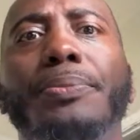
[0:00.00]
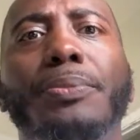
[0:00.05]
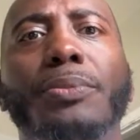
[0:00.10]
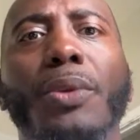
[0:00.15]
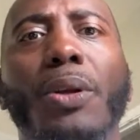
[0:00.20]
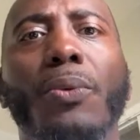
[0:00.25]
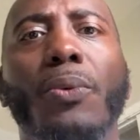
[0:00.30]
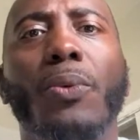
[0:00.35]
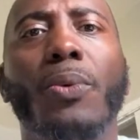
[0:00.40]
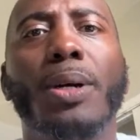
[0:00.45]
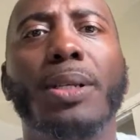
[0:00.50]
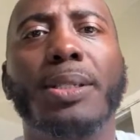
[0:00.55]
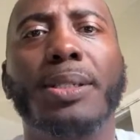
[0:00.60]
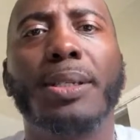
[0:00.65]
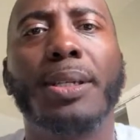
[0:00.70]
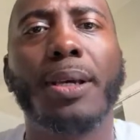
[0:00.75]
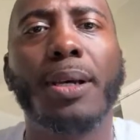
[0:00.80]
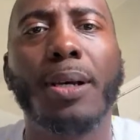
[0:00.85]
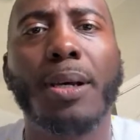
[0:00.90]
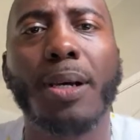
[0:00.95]
What's
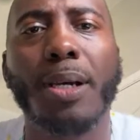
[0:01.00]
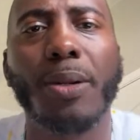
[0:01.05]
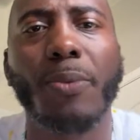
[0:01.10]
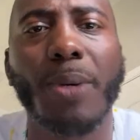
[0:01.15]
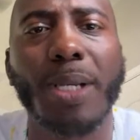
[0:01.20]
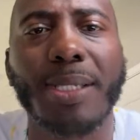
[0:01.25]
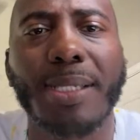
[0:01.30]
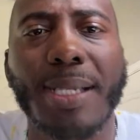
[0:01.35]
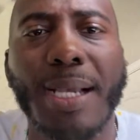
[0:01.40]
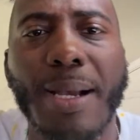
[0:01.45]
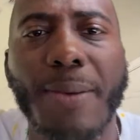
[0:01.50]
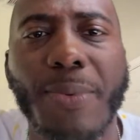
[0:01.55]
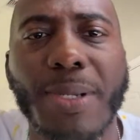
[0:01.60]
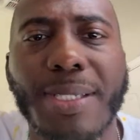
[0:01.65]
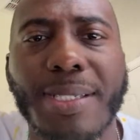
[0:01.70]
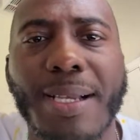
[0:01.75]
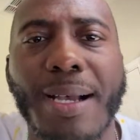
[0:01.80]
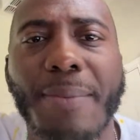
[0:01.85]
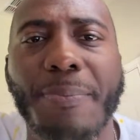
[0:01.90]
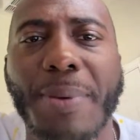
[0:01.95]
good? What's up?
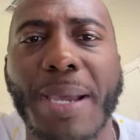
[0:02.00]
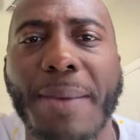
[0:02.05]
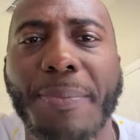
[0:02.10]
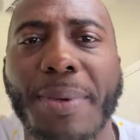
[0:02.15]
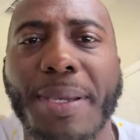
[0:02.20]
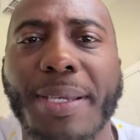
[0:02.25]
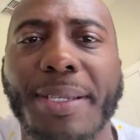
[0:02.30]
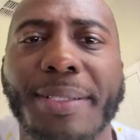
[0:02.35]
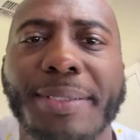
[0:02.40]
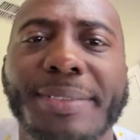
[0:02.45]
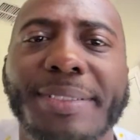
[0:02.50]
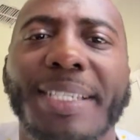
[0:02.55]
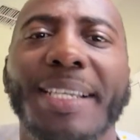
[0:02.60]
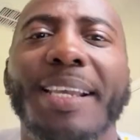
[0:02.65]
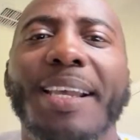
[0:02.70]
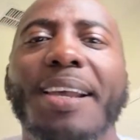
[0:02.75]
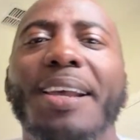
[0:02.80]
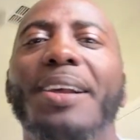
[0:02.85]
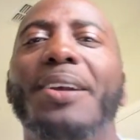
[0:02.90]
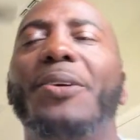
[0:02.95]
What's up, pimpin'?
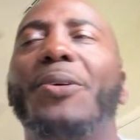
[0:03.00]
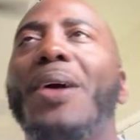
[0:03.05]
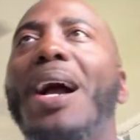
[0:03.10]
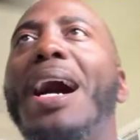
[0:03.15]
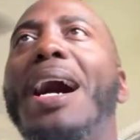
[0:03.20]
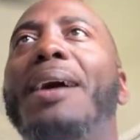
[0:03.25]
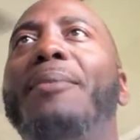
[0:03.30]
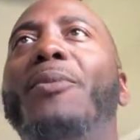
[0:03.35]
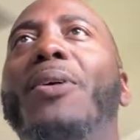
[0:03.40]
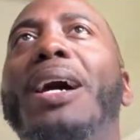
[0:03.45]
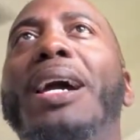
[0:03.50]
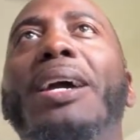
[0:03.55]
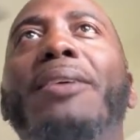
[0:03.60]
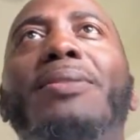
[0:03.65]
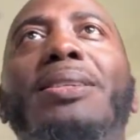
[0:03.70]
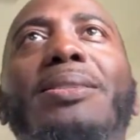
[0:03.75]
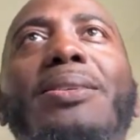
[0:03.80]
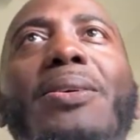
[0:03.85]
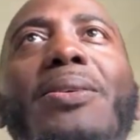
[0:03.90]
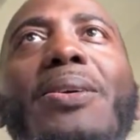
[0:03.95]
Crime wave
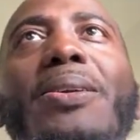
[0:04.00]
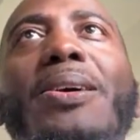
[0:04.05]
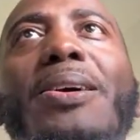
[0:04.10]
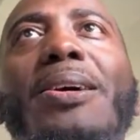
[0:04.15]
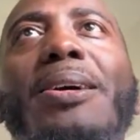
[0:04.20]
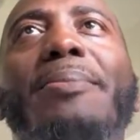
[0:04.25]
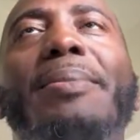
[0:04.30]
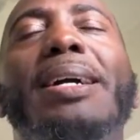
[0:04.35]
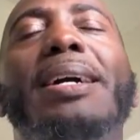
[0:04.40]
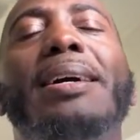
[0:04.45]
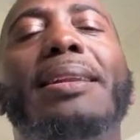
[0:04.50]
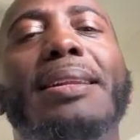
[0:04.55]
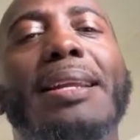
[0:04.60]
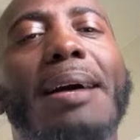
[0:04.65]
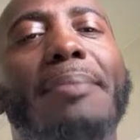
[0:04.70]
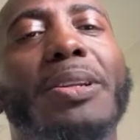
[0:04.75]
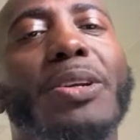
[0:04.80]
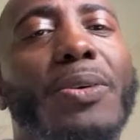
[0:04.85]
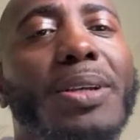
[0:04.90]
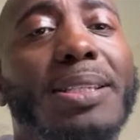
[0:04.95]
is going on, man.
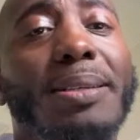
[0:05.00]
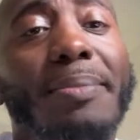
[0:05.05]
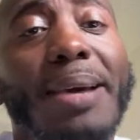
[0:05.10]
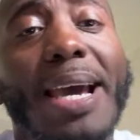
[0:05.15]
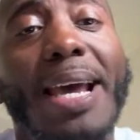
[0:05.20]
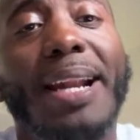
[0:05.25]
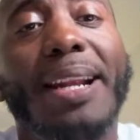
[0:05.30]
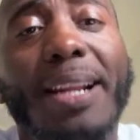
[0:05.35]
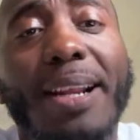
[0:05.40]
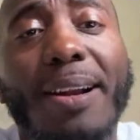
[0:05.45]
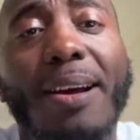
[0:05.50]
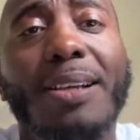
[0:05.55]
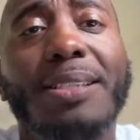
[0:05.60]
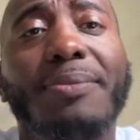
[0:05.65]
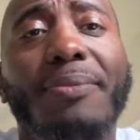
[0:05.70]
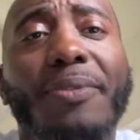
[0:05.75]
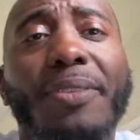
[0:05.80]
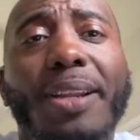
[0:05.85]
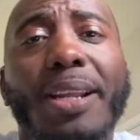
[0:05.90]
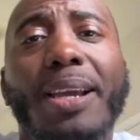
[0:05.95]
I'm doing some editing on
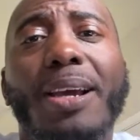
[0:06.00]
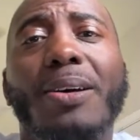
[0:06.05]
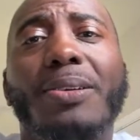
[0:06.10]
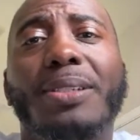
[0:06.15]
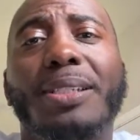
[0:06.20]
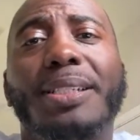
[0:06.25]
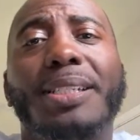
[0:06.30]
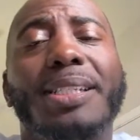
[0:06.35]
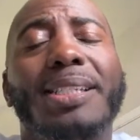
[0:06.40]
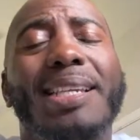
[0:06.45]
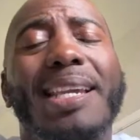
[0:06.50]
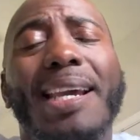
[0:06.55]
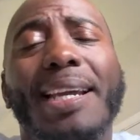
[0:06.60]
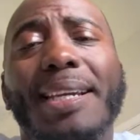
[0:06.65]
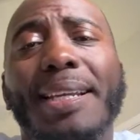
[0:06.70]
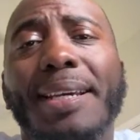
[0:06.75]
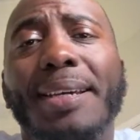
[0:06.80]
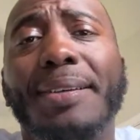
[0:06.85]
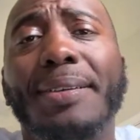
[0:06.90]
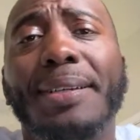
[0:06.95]
some videos and just
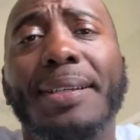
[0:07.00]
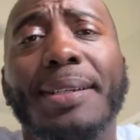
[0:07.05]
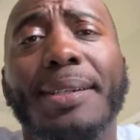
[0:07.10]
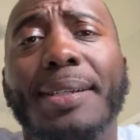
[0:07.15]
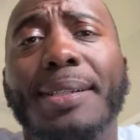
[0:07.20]
kicking it.